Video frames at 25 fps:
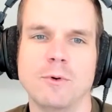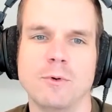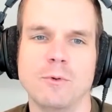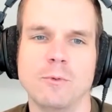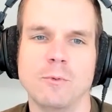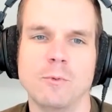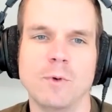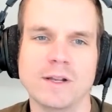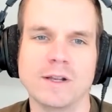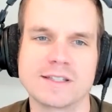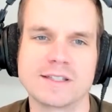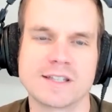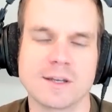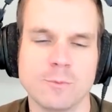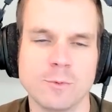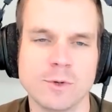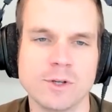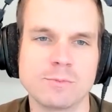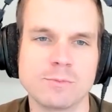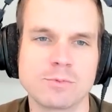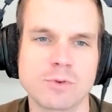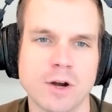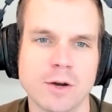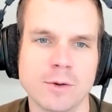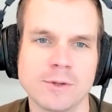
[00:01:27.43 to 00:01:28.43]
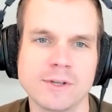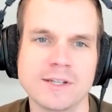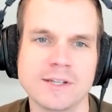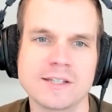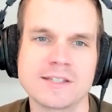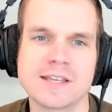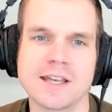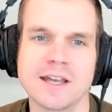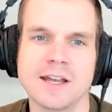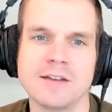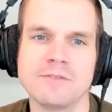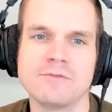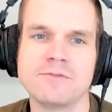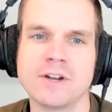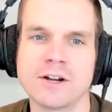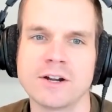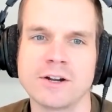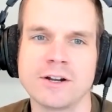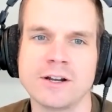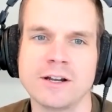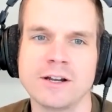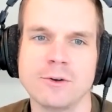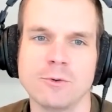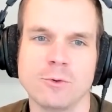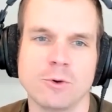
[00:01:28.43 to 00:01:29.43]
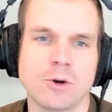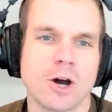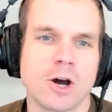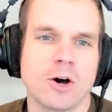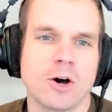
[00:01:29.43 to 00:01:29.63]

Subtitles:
what some would probably say very